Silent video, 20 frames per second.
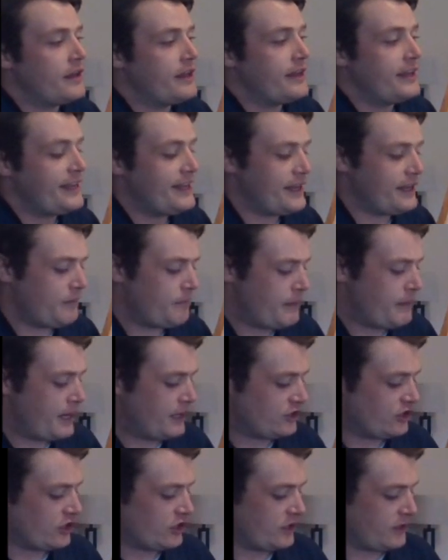in
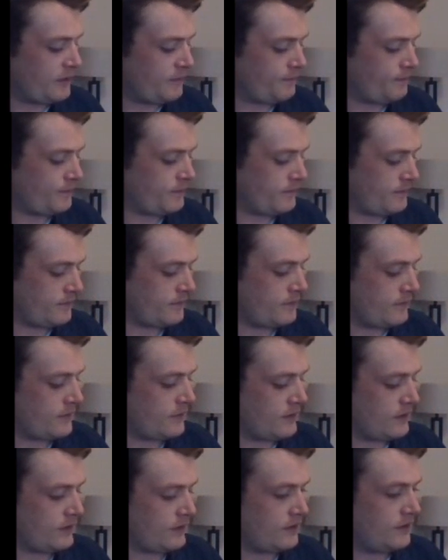measure
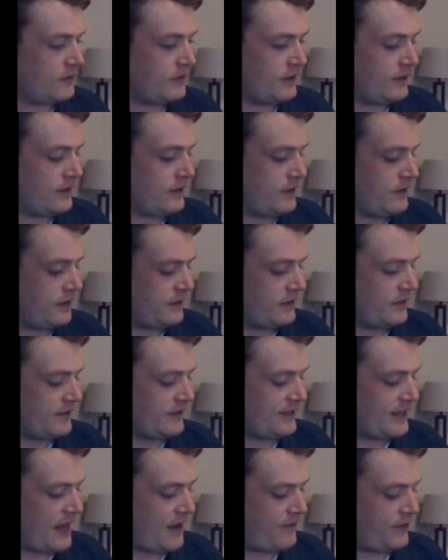
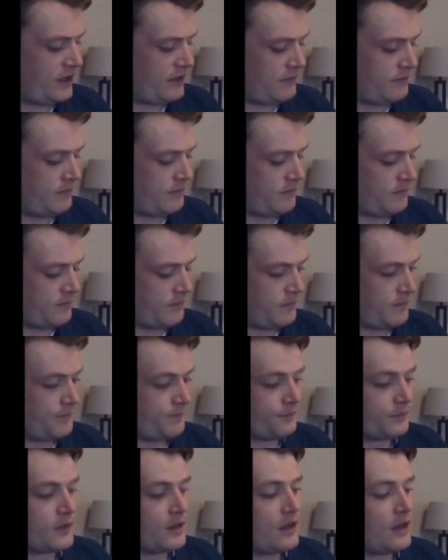7
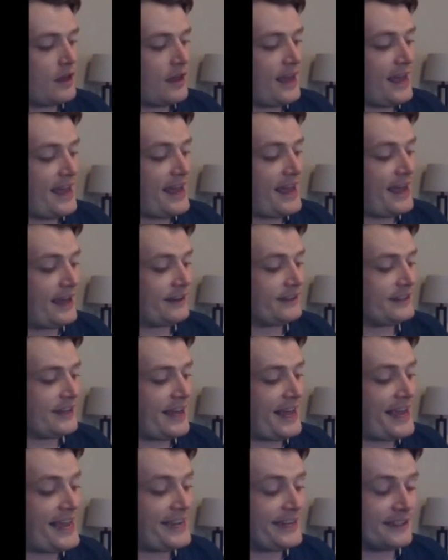and
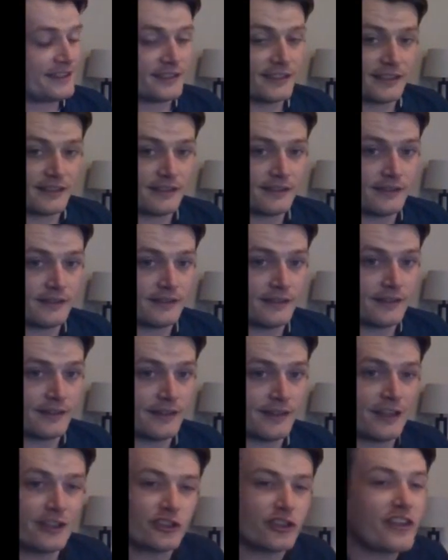8.
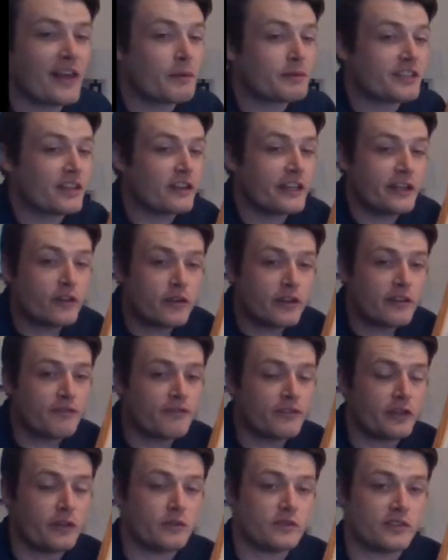So that was a little
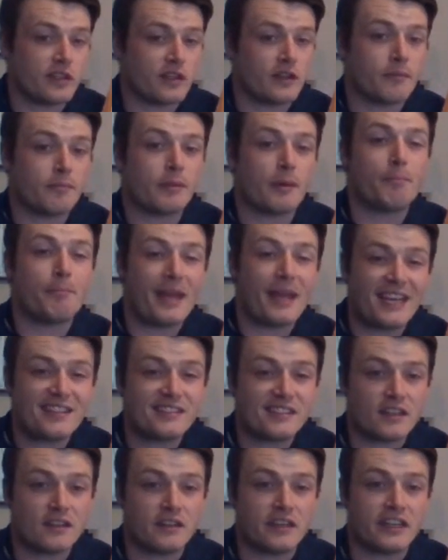confusing, but
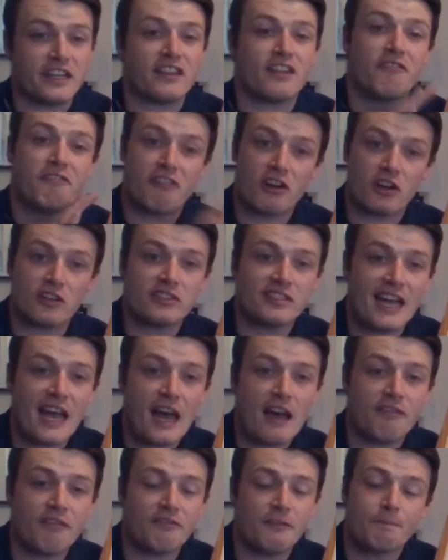basically the first
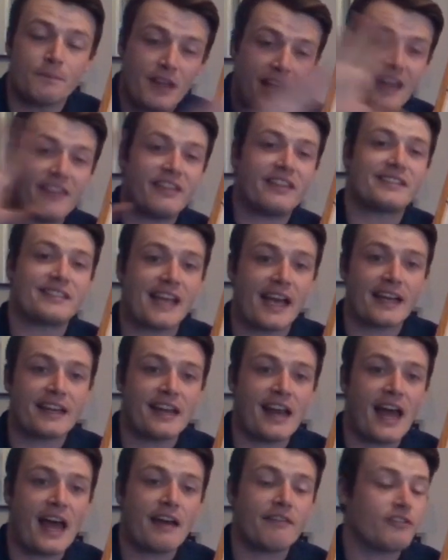half and the second
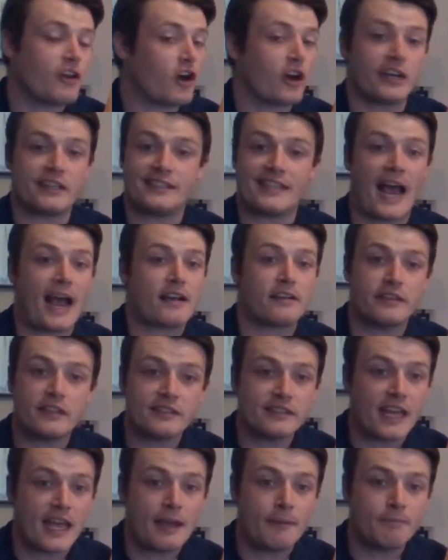half are exactly the
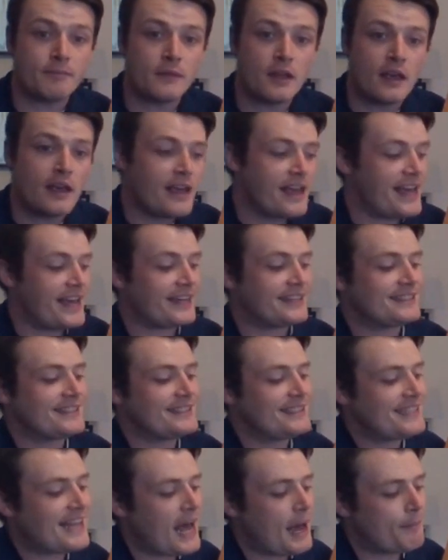same,
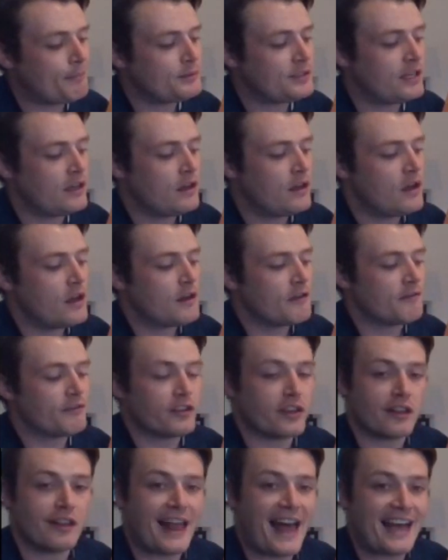except for
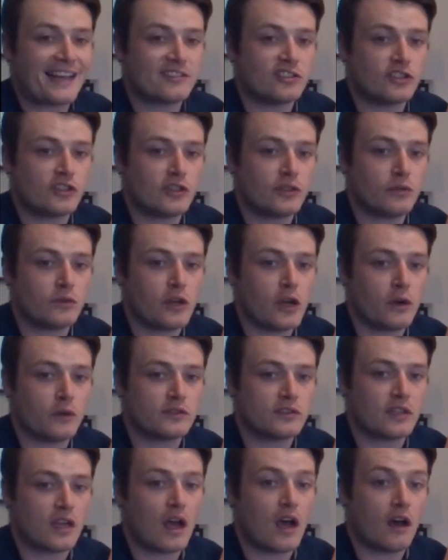the last 2
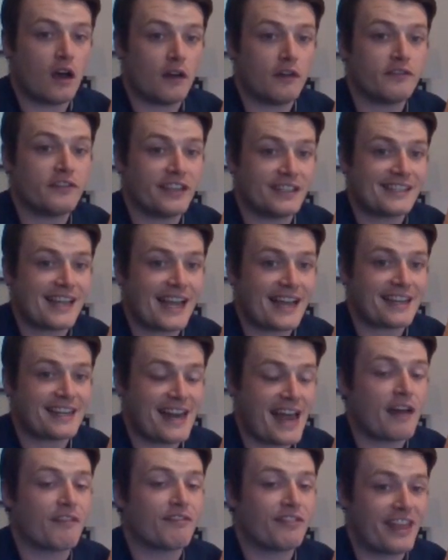notes of the second
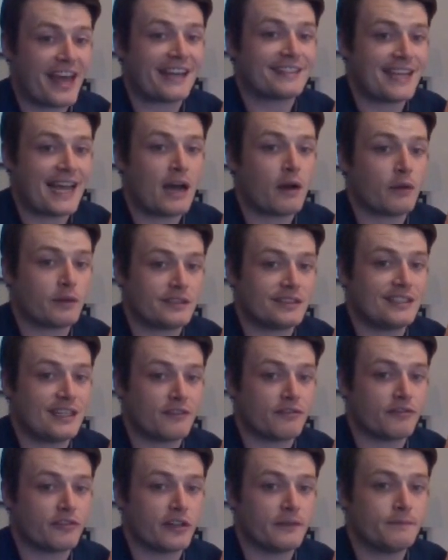half. That's how it's
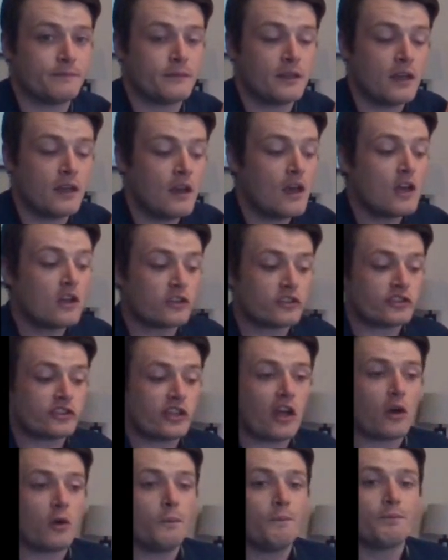different.
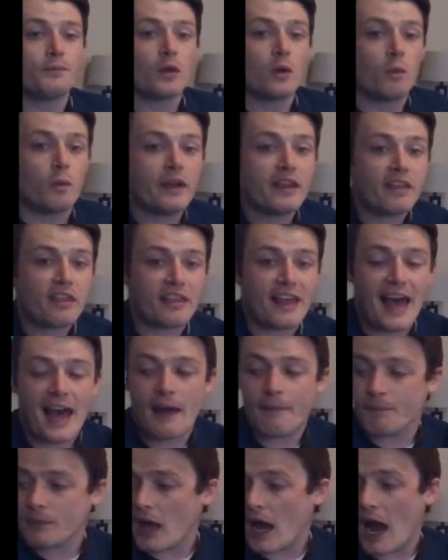So with
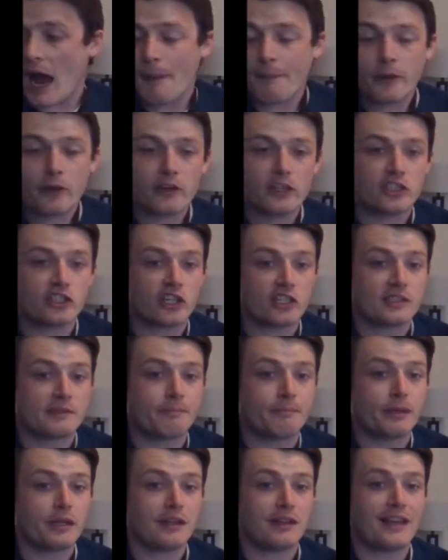that, I'm going to
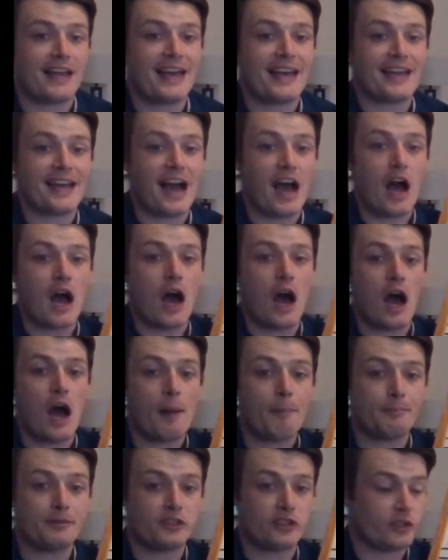just play
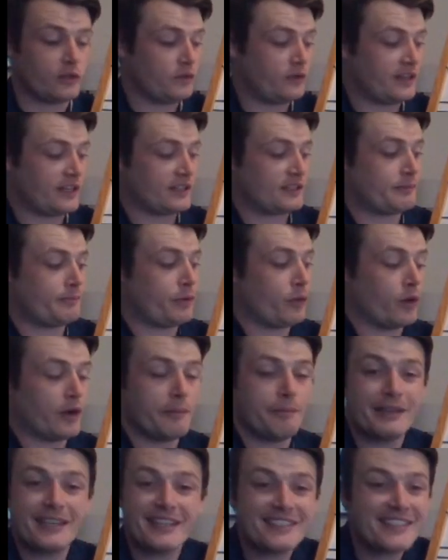up to this point
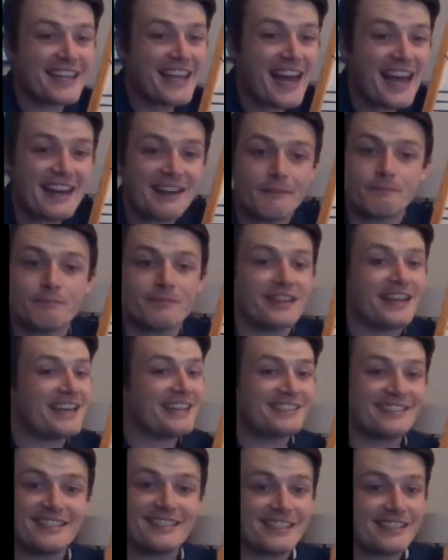because, again, it's the